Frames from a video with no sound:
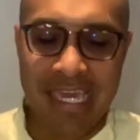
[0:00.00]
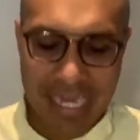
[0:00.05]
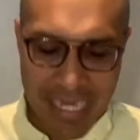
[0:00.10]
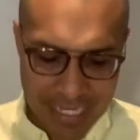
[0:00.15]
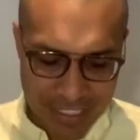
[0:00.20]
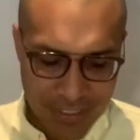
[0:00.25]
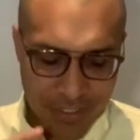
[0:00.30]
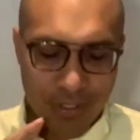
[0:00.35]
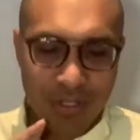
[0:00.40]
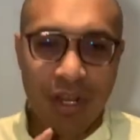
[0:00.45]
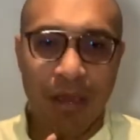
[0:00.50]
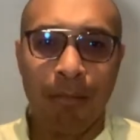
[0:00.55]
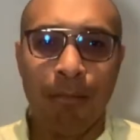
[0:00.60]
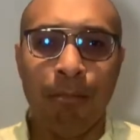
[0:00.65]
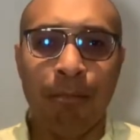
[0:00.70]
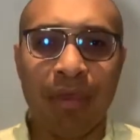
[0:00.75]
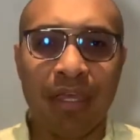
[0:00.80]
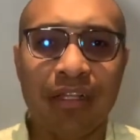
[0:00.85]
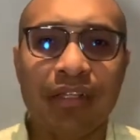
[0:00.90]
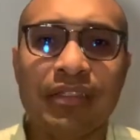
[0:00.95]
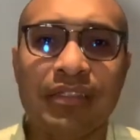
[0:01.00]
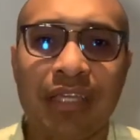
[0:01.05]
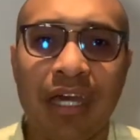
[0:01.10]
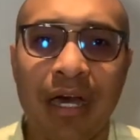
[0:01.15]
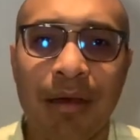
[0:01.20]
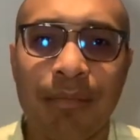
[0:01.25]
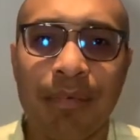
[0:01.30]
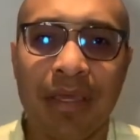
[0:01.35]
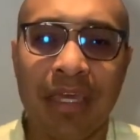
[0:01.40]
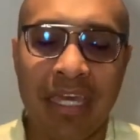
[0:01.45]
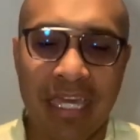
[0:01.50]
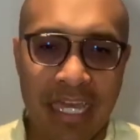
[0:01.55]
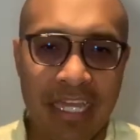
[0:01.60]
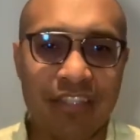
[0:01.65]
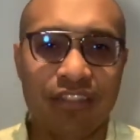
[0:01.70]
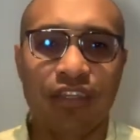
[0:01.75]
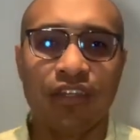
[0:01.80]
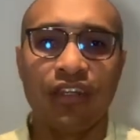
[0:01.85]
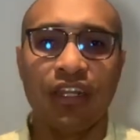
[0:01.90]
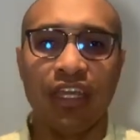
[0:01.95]
It's going to build up.
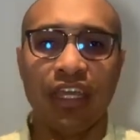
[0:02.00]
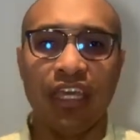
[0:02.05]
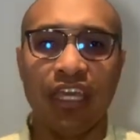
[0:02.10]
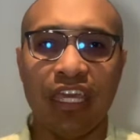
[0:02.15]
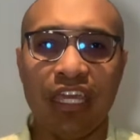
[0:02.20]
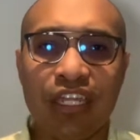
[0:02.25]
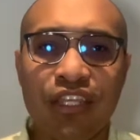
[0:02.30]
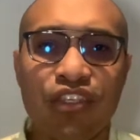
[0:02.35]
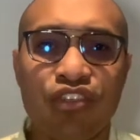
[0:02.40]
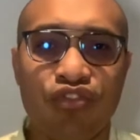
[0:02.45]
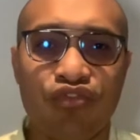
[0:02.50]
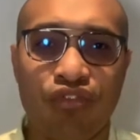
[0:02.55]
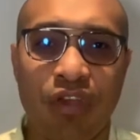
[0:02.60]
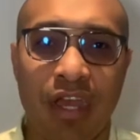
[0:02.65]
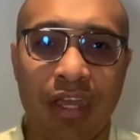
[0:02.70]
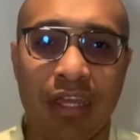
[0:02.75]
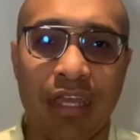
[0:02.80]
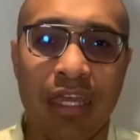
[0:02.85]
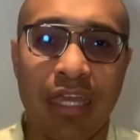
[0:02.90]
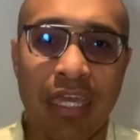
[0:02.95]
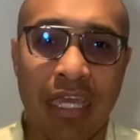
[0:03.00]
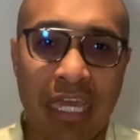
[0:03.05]
It's going to instruct.